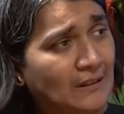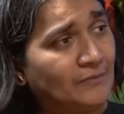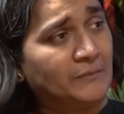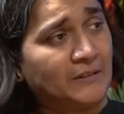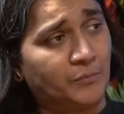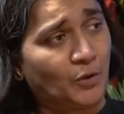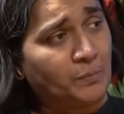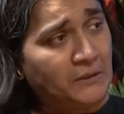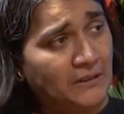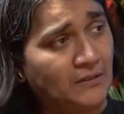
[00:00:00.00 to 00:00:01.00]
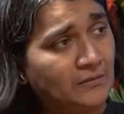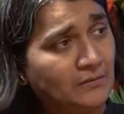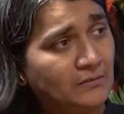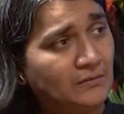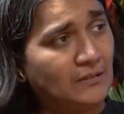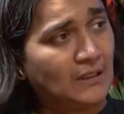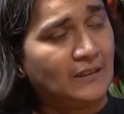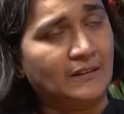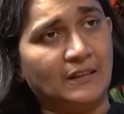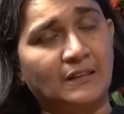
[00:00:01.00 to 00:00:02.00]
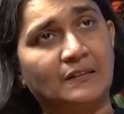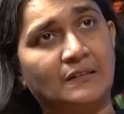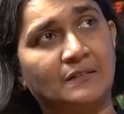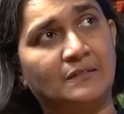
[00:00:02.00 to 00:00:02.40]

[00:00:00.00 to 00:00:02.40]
government properly. I think,